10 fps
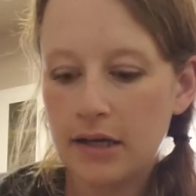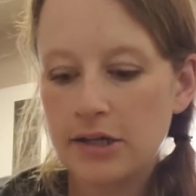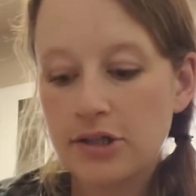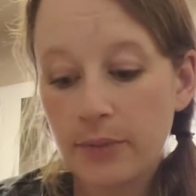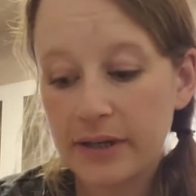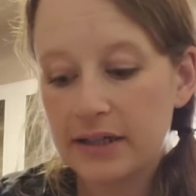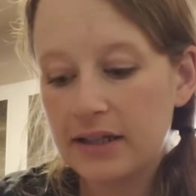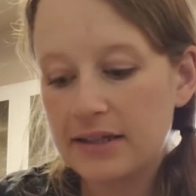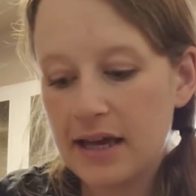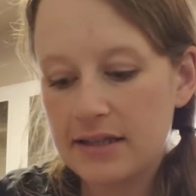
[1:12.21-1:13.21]
So we're gonna
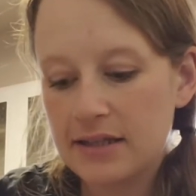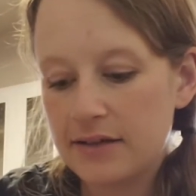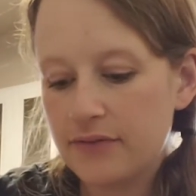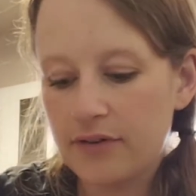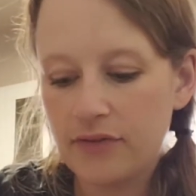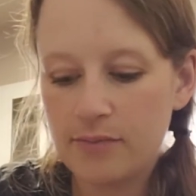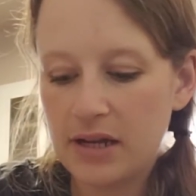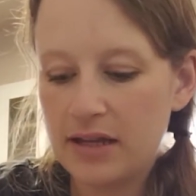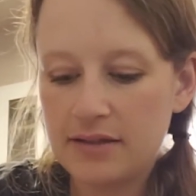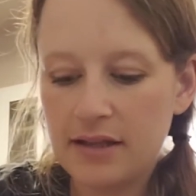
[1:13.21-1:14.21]
let that sit for a few
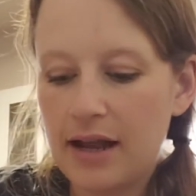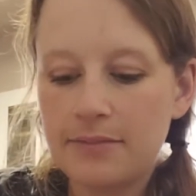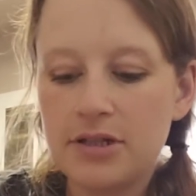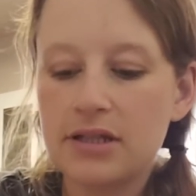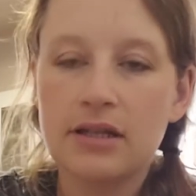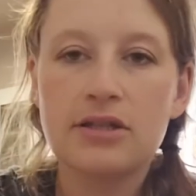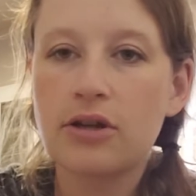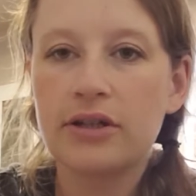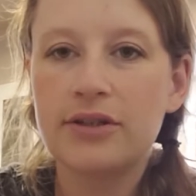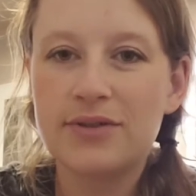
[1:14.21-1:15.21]
minutes, and then I'm just gonna
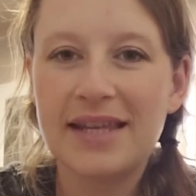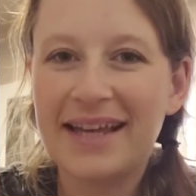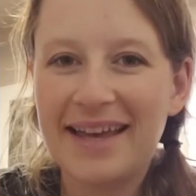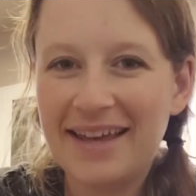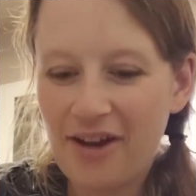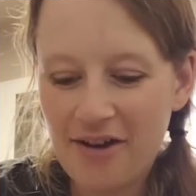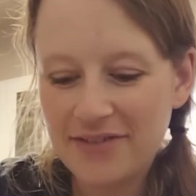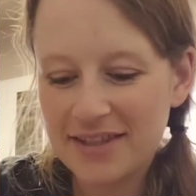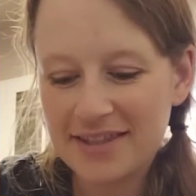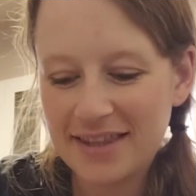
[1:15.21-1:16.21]
start using it. And
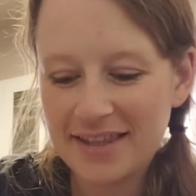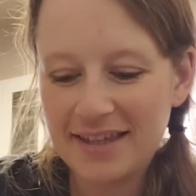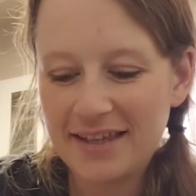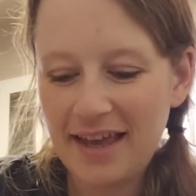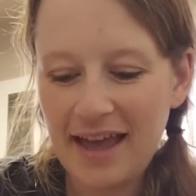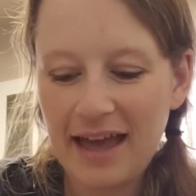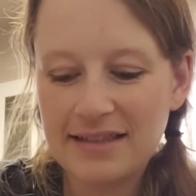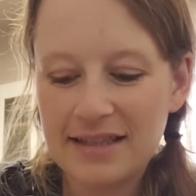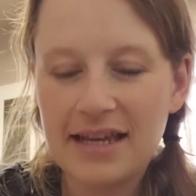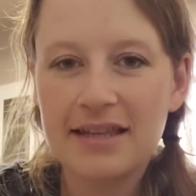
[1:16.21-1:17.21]
obviously,
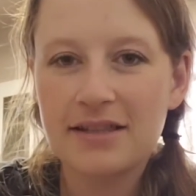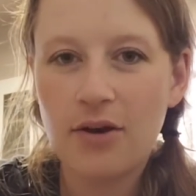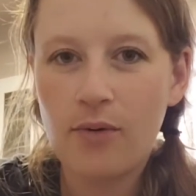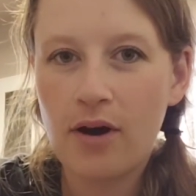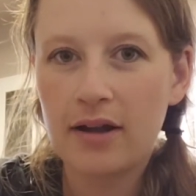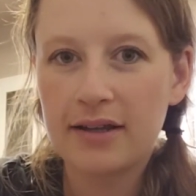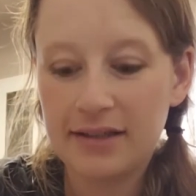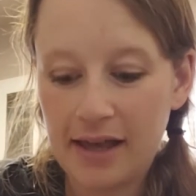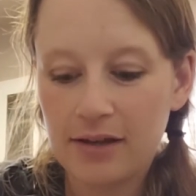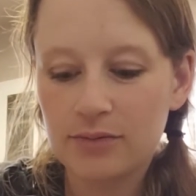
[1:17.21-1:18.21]
as the days go on, it
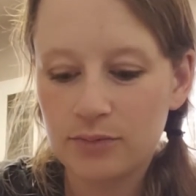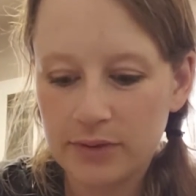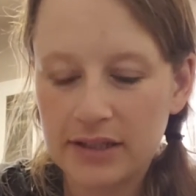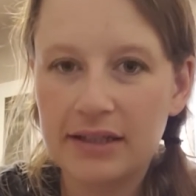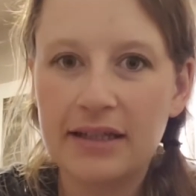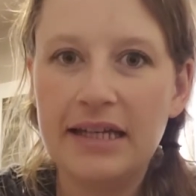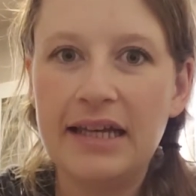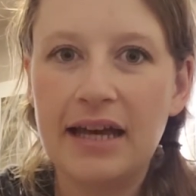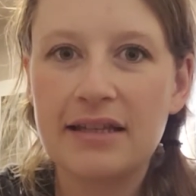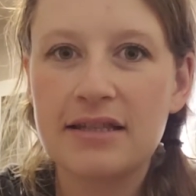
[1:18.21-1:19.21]
like really
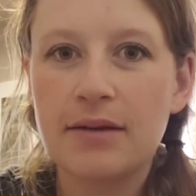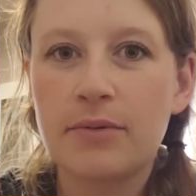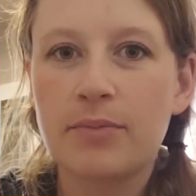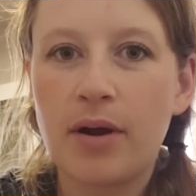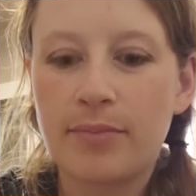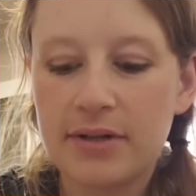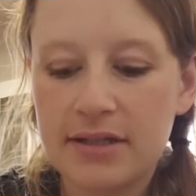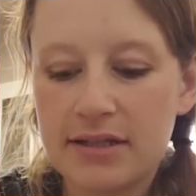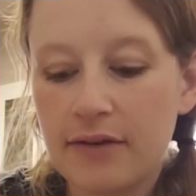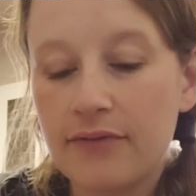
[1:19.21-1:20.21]
gets some of the
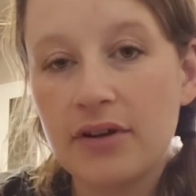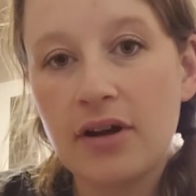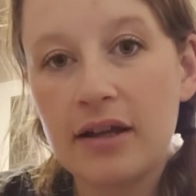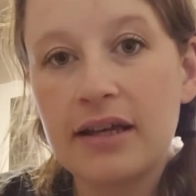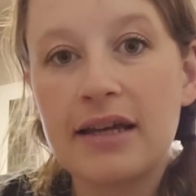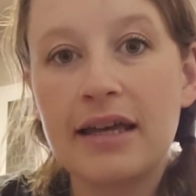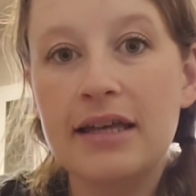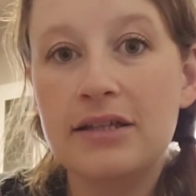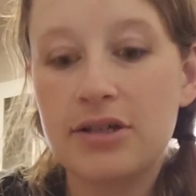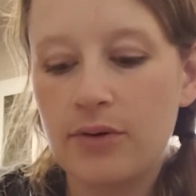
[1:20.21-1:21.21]
properties of the garlic
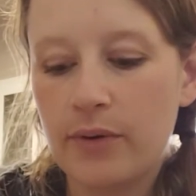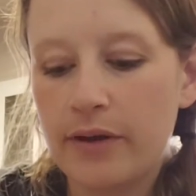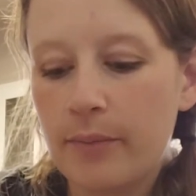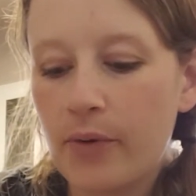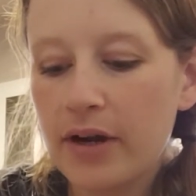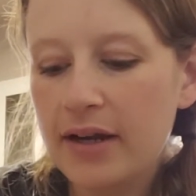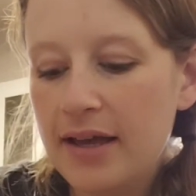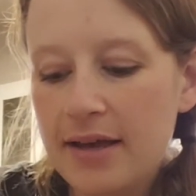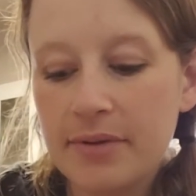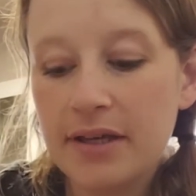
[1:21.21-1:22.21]
into the oil more.
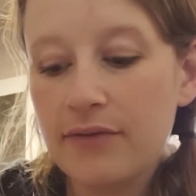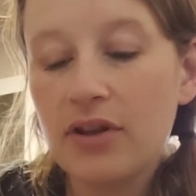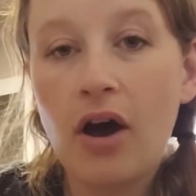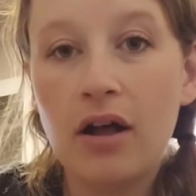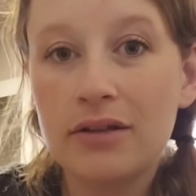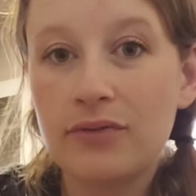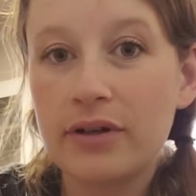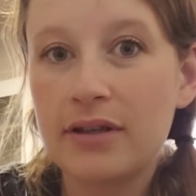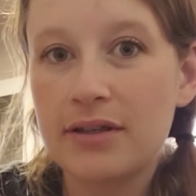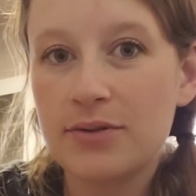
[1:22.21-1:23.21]
But even the olive
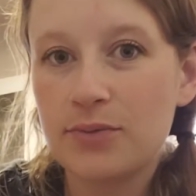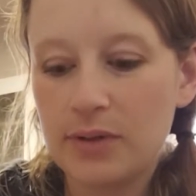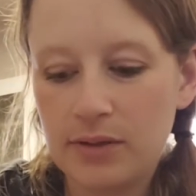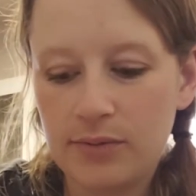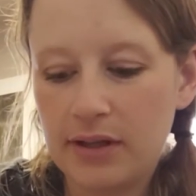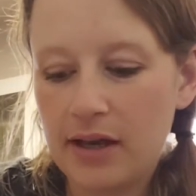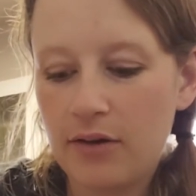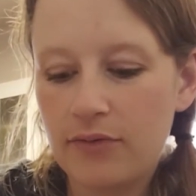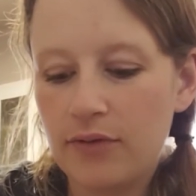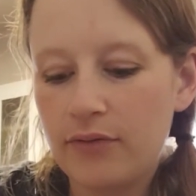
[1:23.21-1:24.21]
oil is really, really
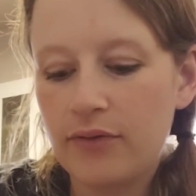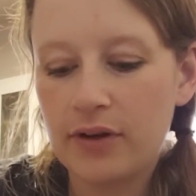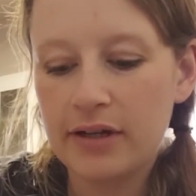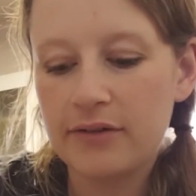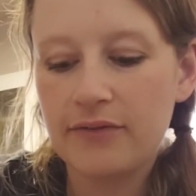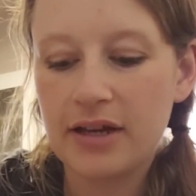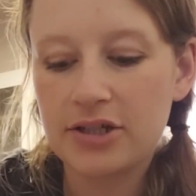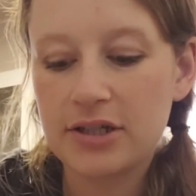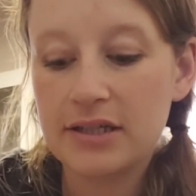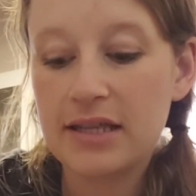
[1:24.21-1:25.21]
helpful for ear
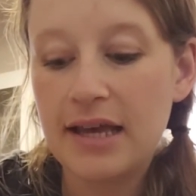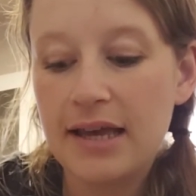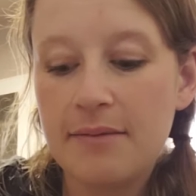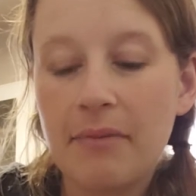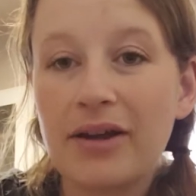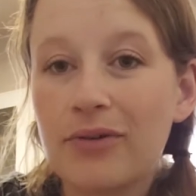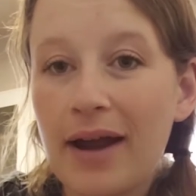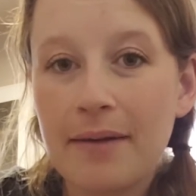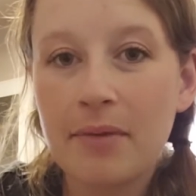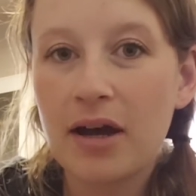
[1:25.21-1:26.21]
infections. My
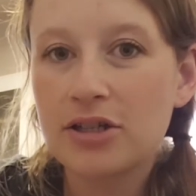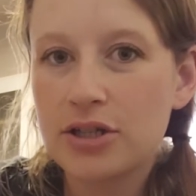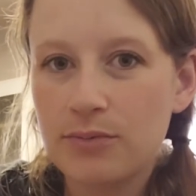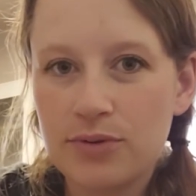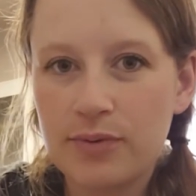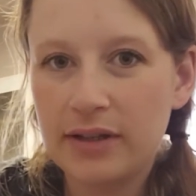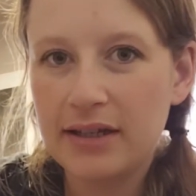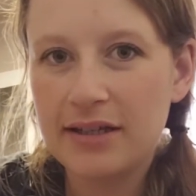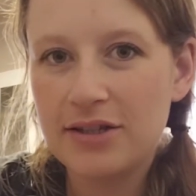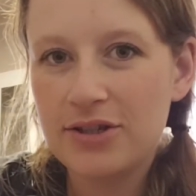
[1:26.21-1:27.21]
grandma, she was
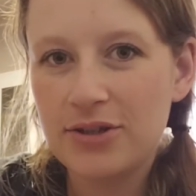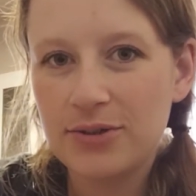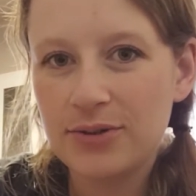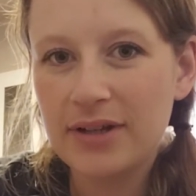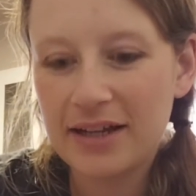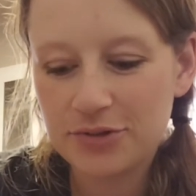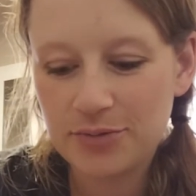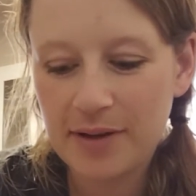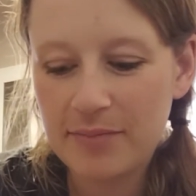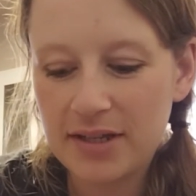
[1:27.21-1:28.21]
really into natural
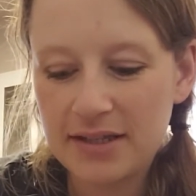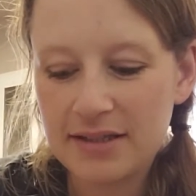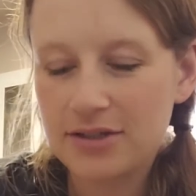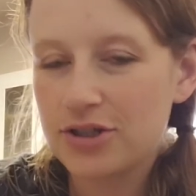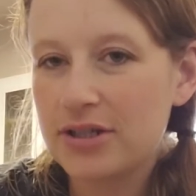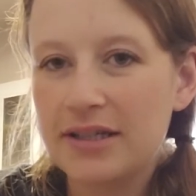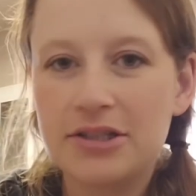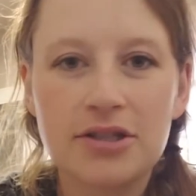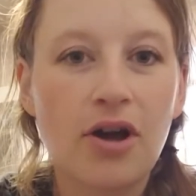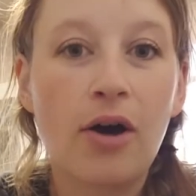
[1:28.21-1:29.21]
remedies, and she
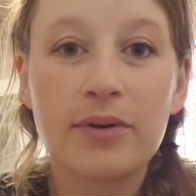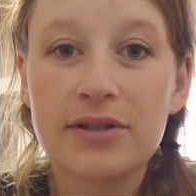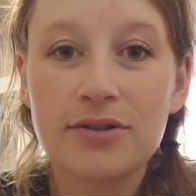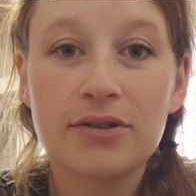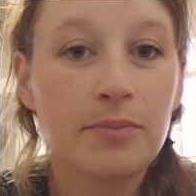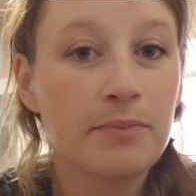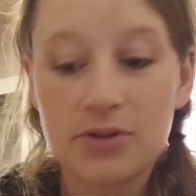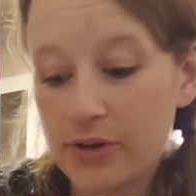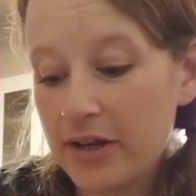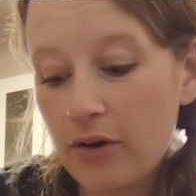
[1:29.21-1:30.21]
just always used
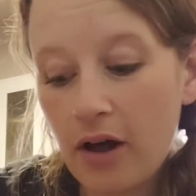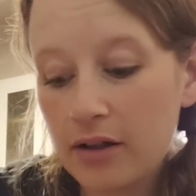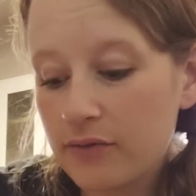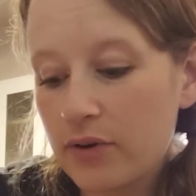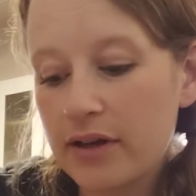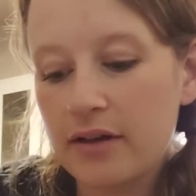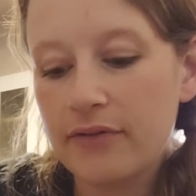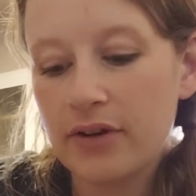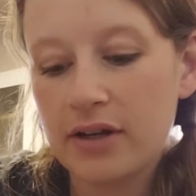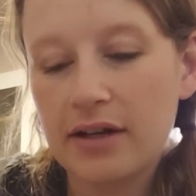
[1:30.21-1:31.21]
straight olive oil
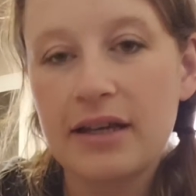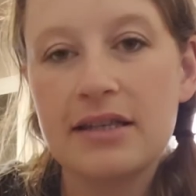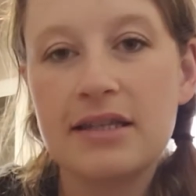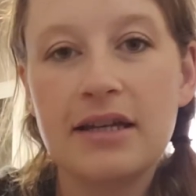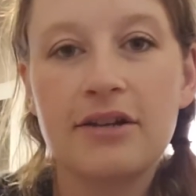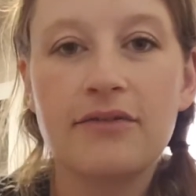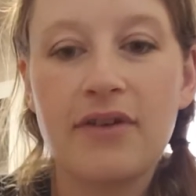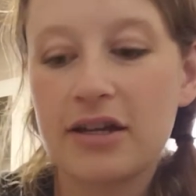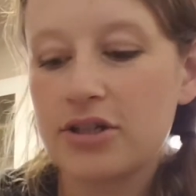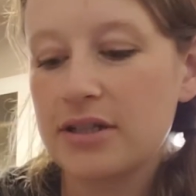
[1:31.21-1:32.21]
for her kids' ear
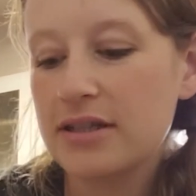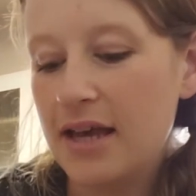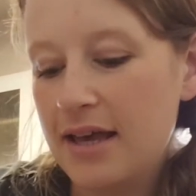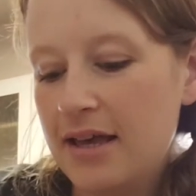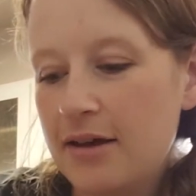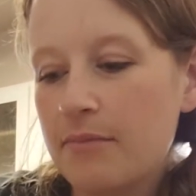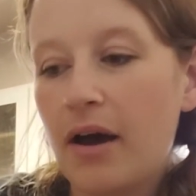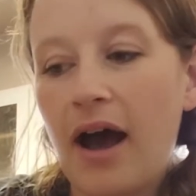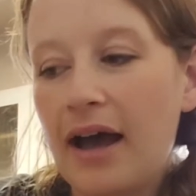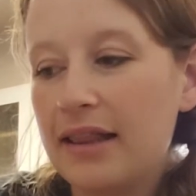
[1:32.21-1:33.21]
infections.
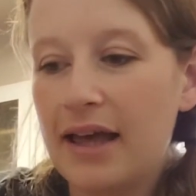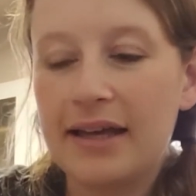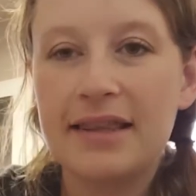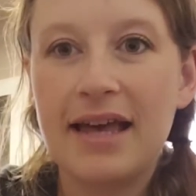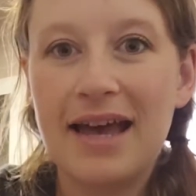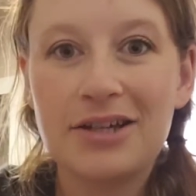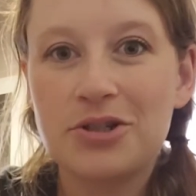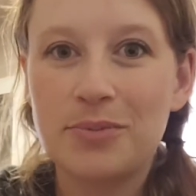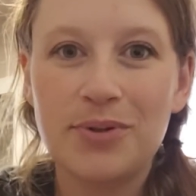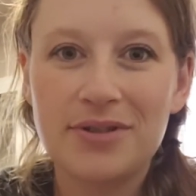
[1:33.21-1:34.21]
But I like the
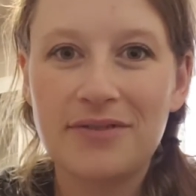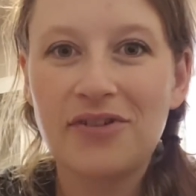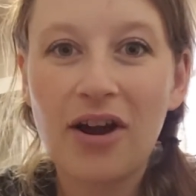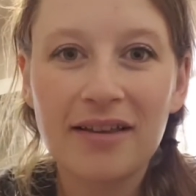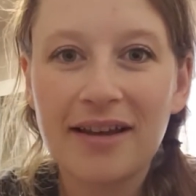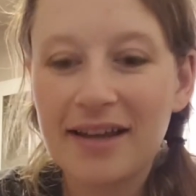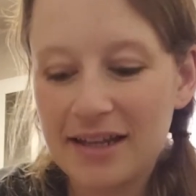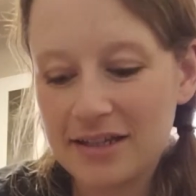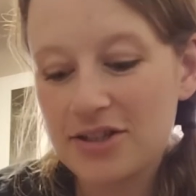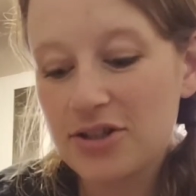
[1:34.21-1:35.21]
extra boost of garlic. It
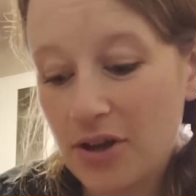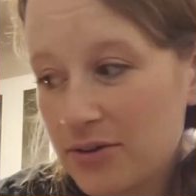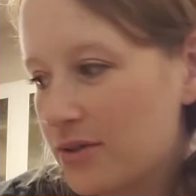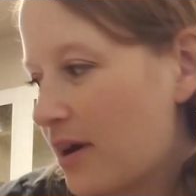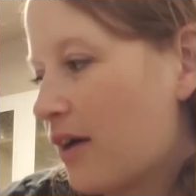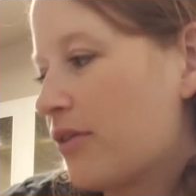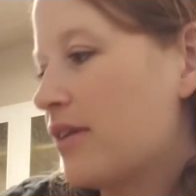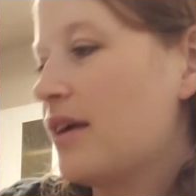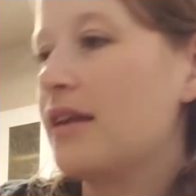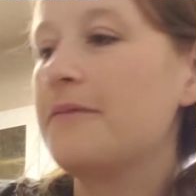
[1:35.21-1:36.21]
is so, so
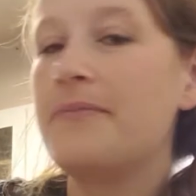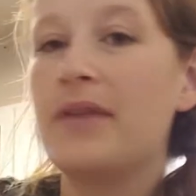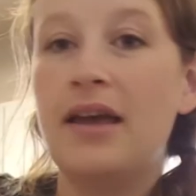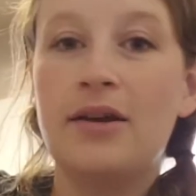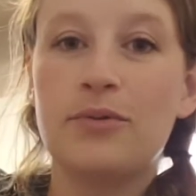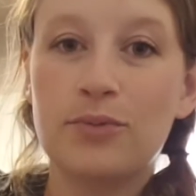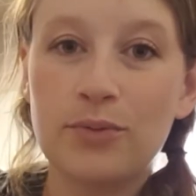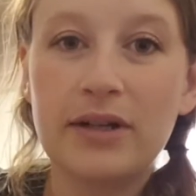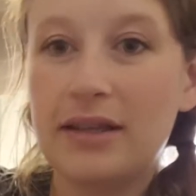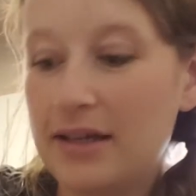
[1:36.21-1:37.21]
healthy and
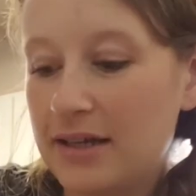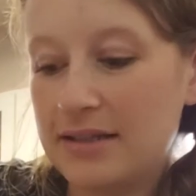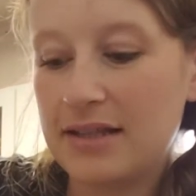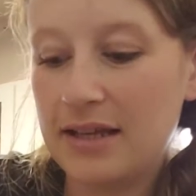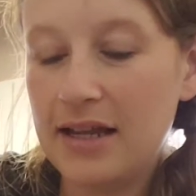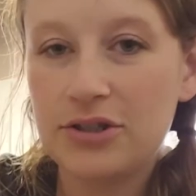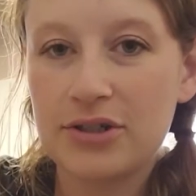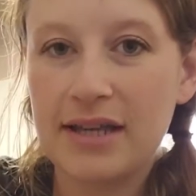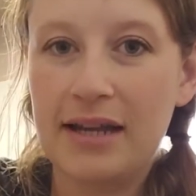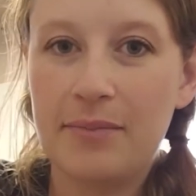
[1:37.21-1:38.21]
really is
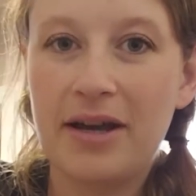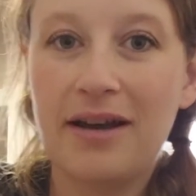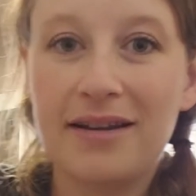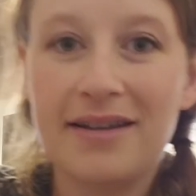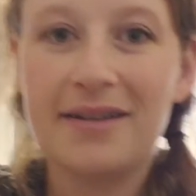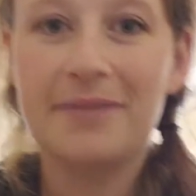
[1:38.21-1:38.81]
nature's antibiotic.